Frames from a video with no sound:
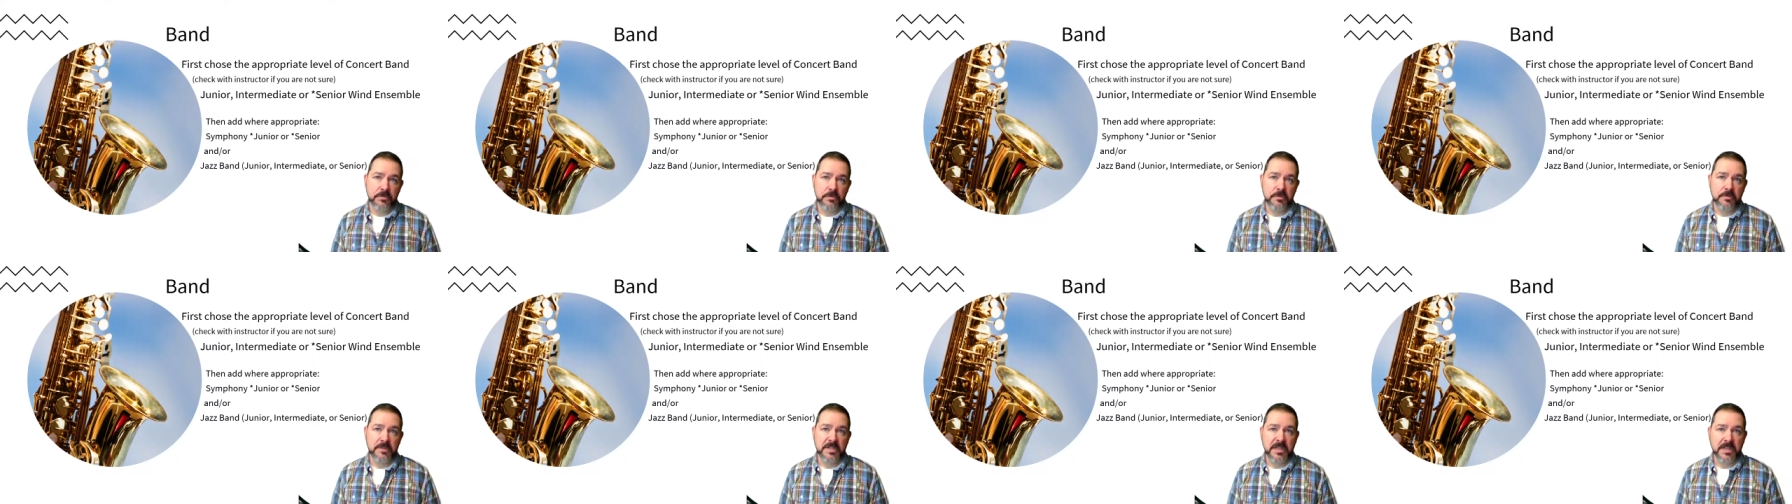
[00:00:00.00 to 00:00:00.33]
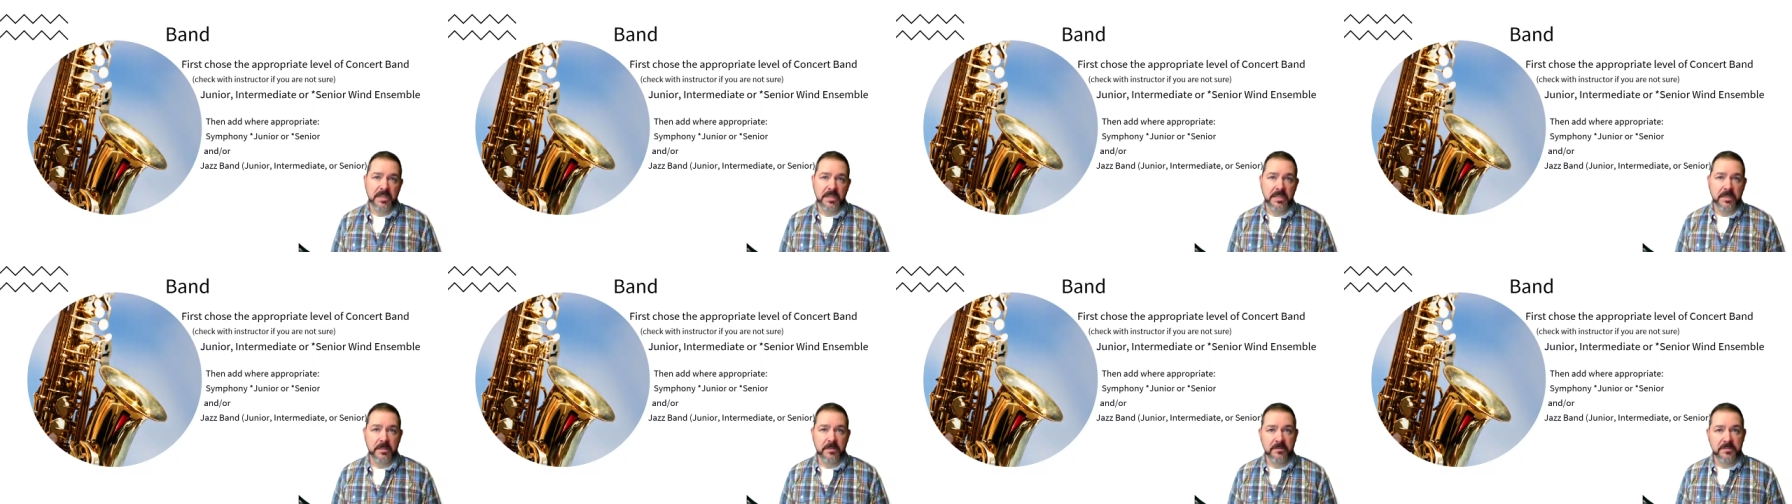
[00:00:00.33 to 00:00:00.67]
you would
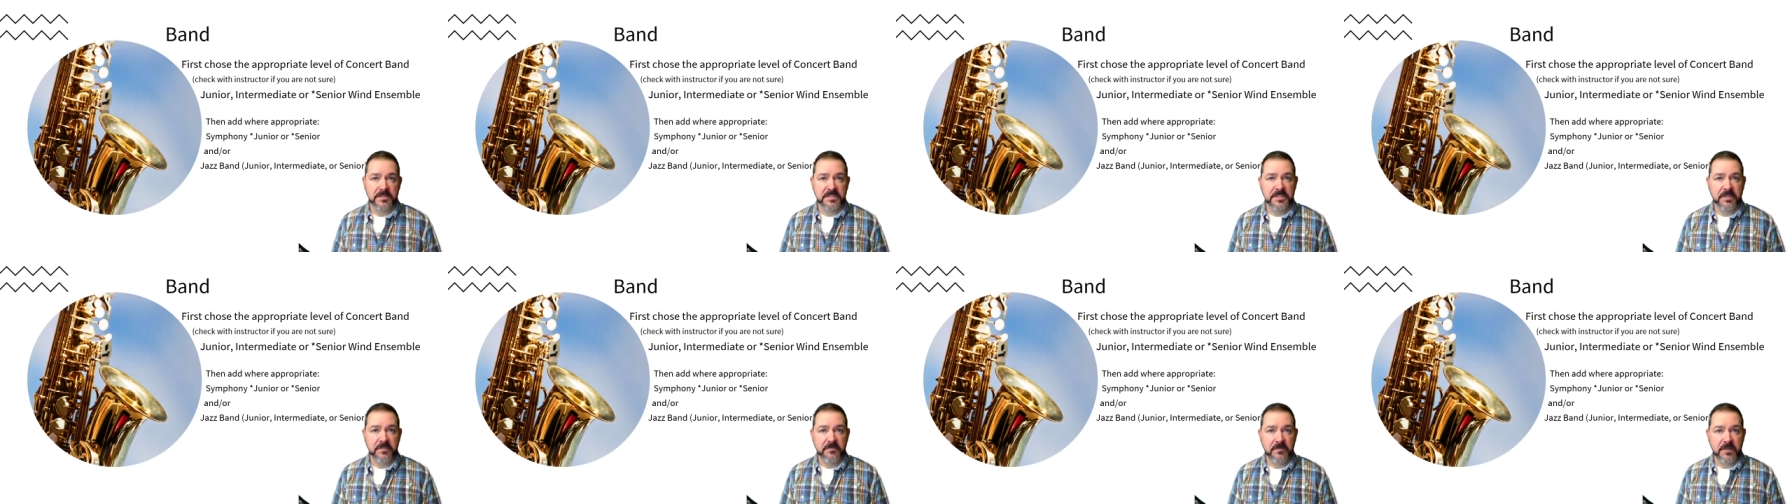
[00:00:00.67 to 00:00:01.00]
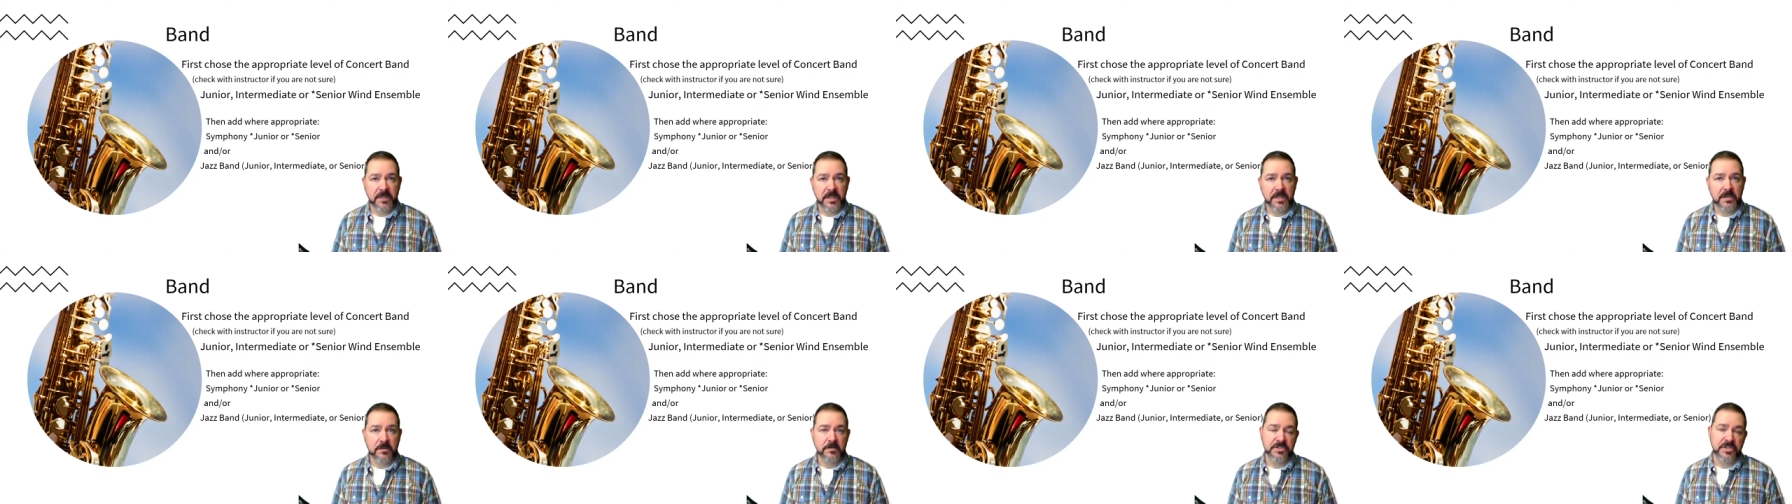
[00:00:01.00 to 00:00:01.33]
take either
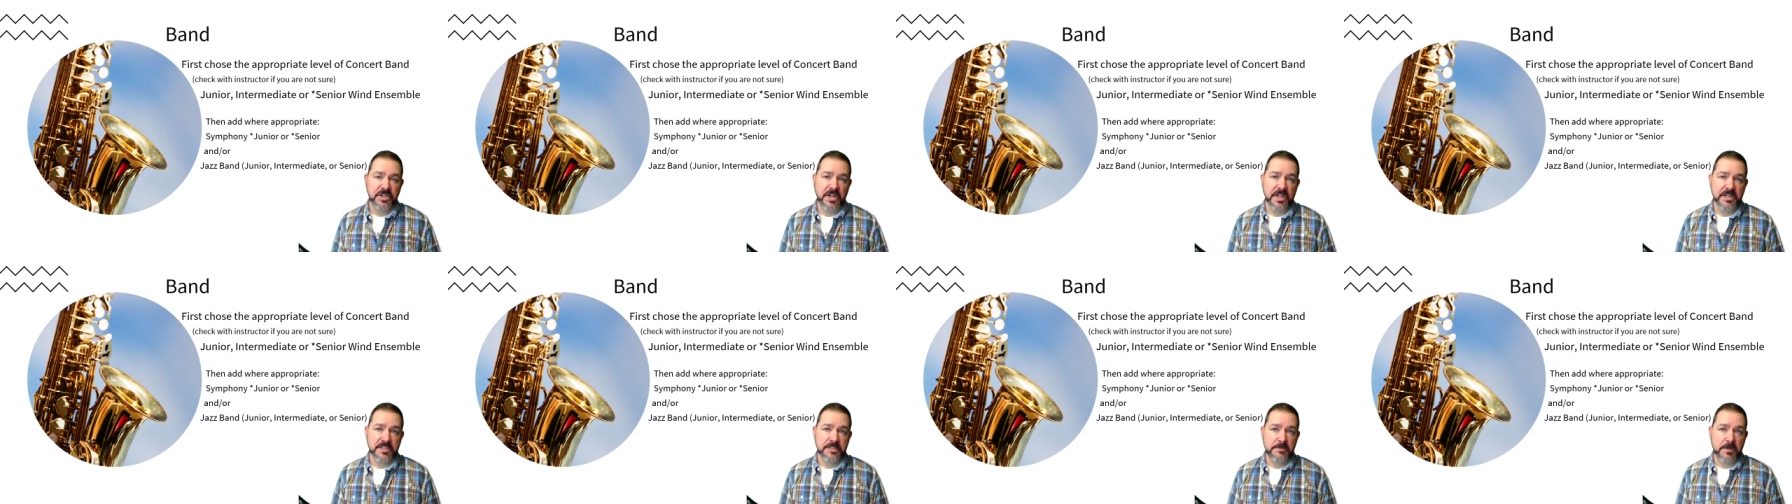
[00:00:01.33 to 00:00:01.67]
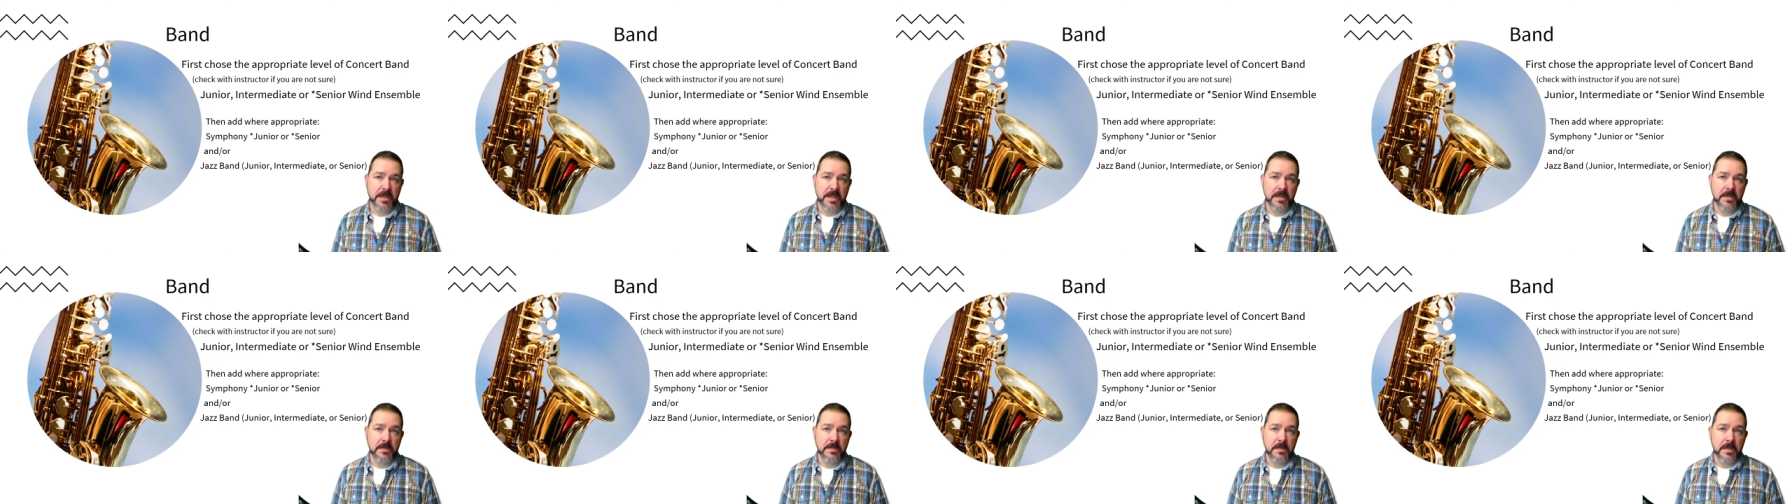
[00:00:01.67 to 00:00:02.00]
symphony or jazz
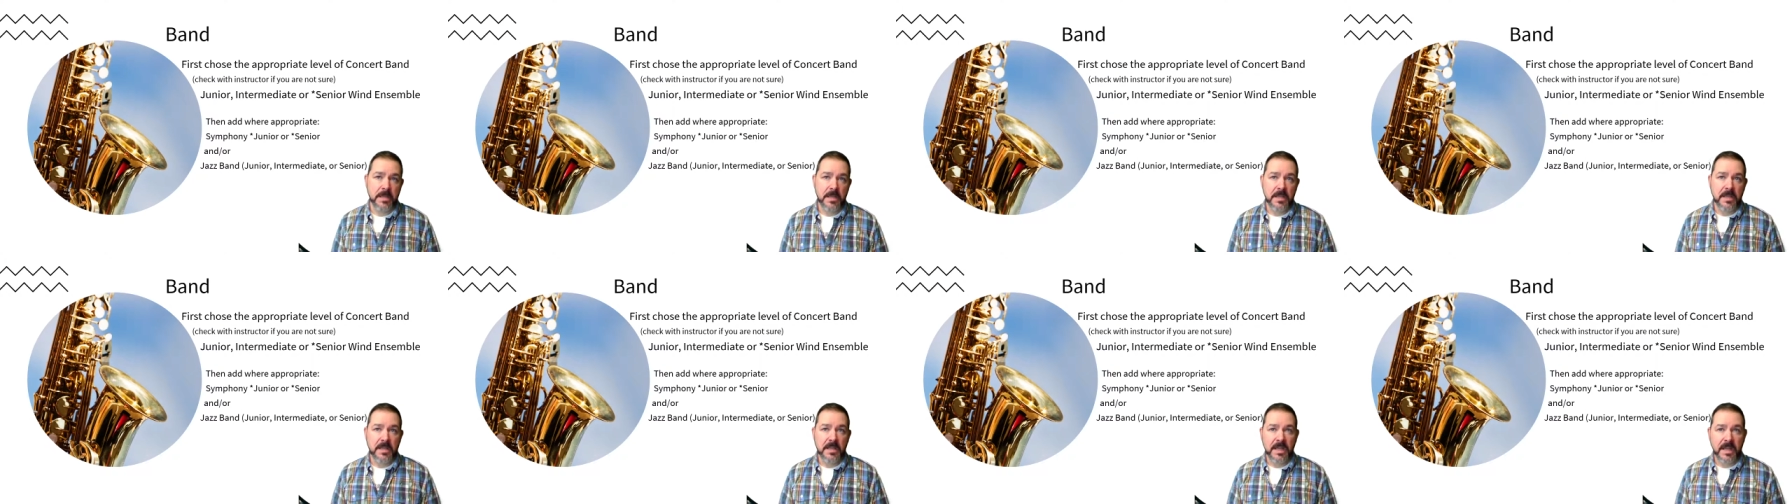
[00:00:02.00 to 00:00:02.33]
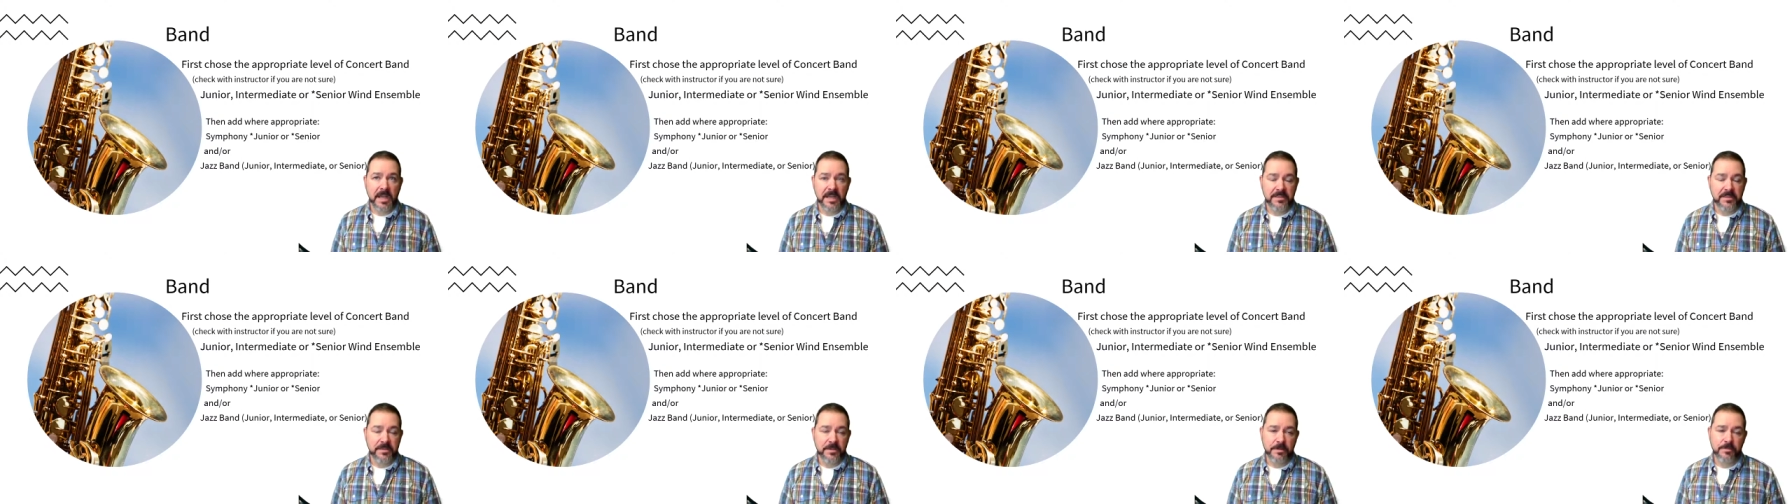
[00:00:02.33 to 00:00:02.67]
band
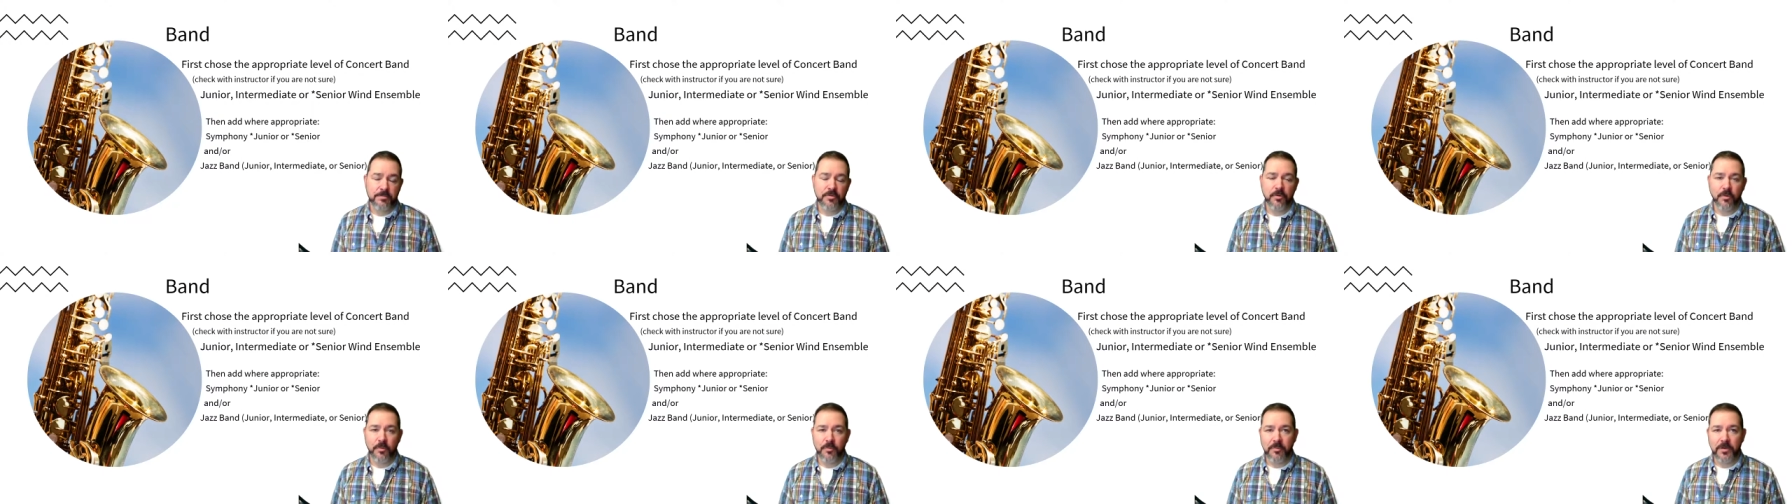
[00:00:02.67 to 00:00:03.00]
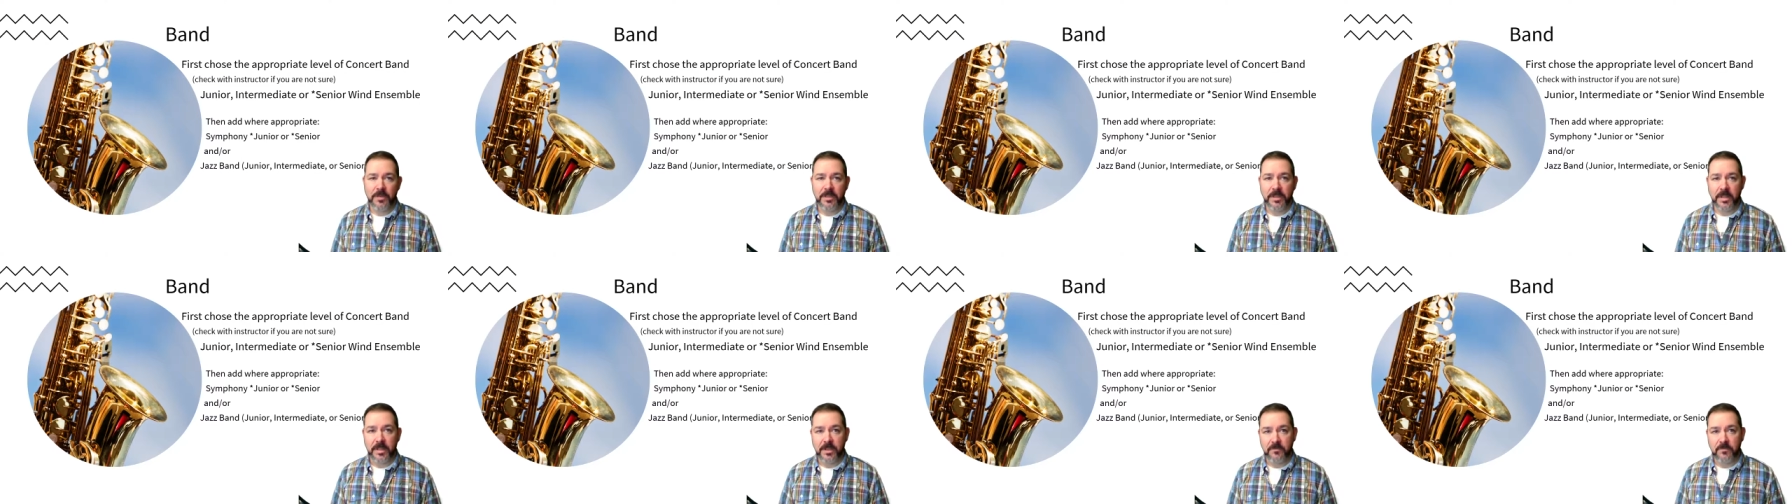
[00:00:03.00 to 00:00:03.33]
at the
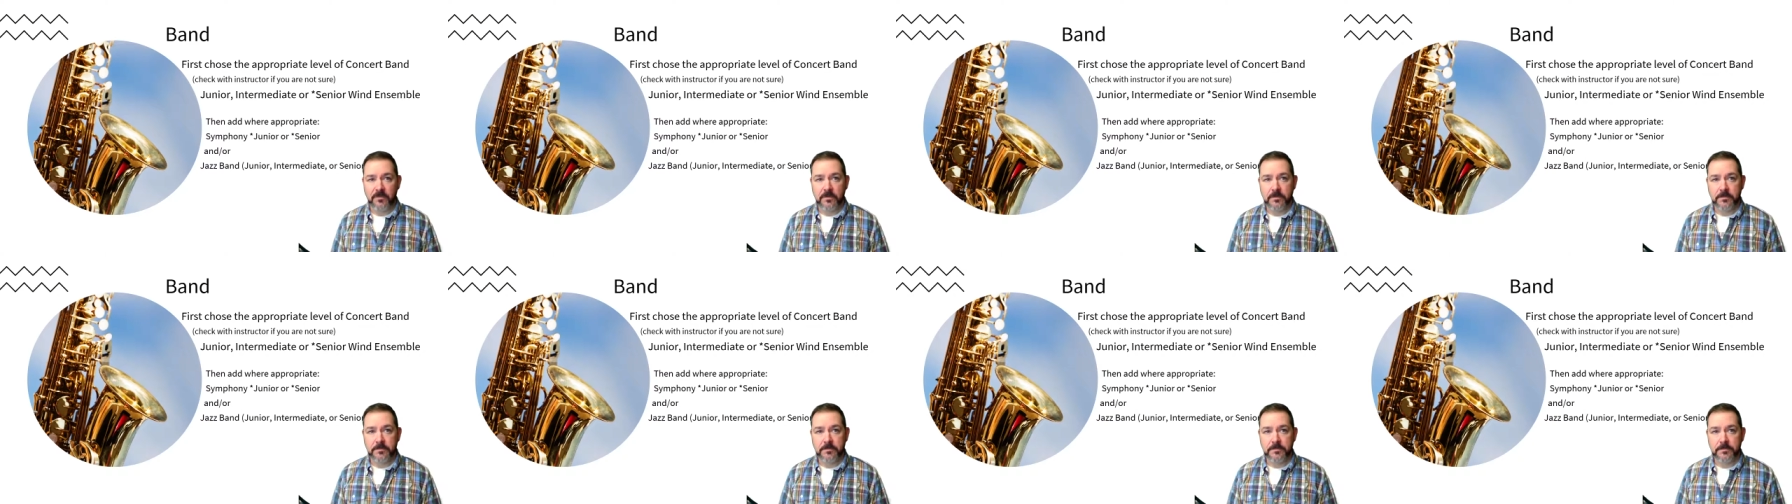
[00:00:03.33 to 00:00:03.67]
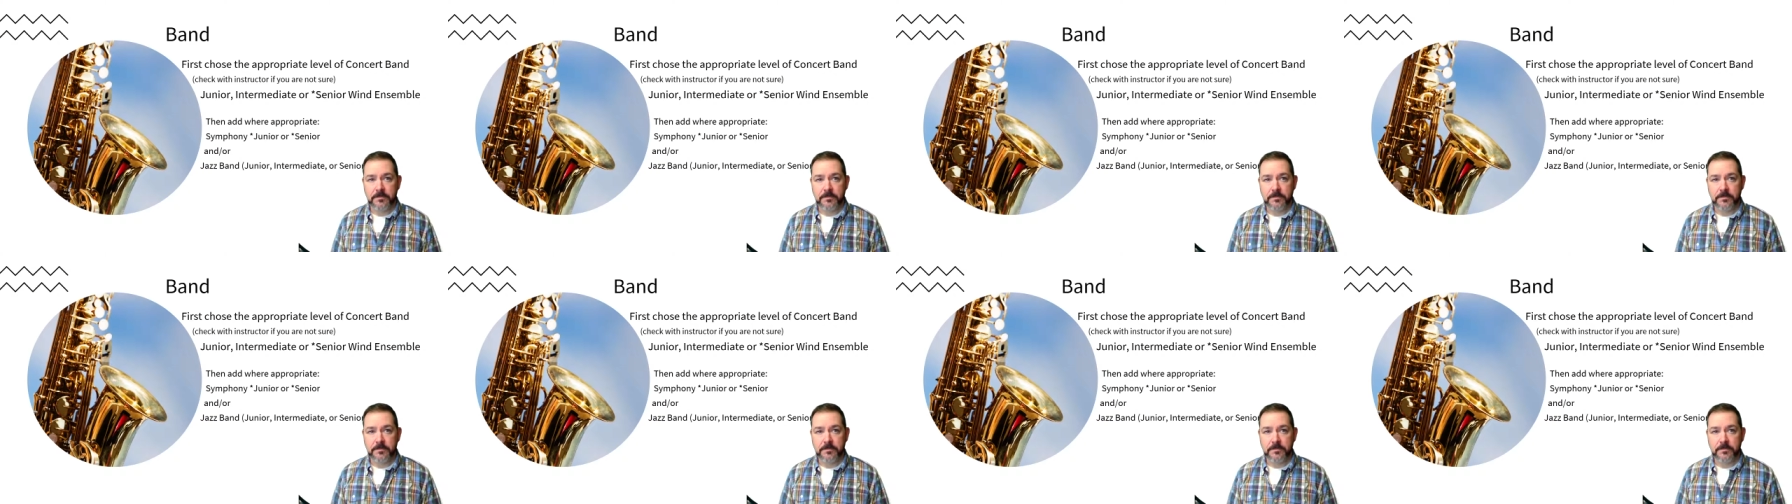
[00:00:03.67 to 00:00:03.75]
appropriate level.